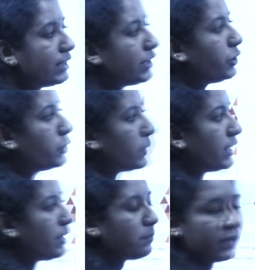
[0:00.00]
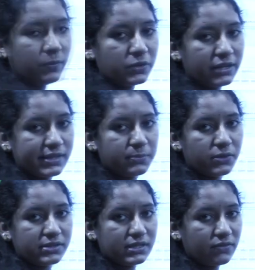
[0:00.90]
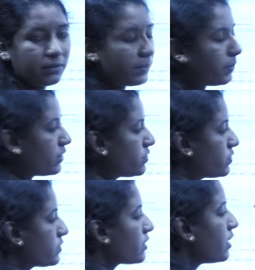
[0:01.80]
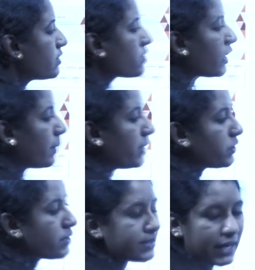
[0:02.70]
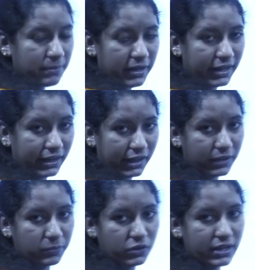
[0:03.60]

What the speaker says: that, humoral immune responses will be produced. So coming to the cell-mediated immune